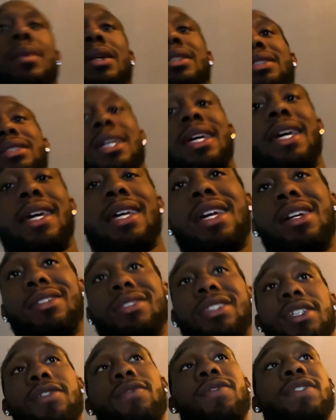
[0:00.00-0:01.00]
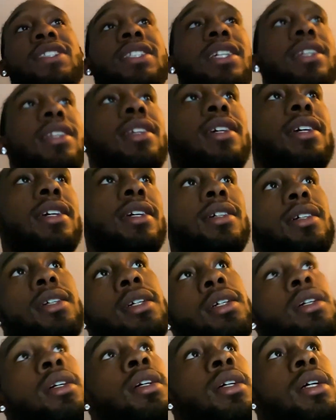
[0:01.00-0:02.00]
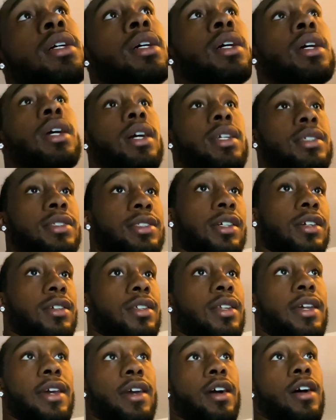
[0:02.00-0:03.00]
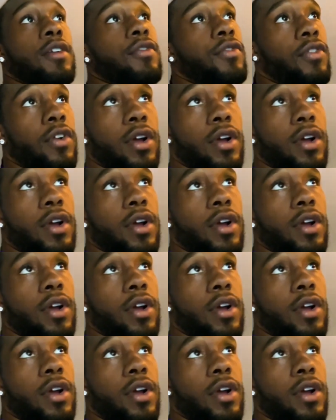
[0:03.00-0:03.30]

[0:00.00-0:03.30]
About to head out to the facility. I just start the day off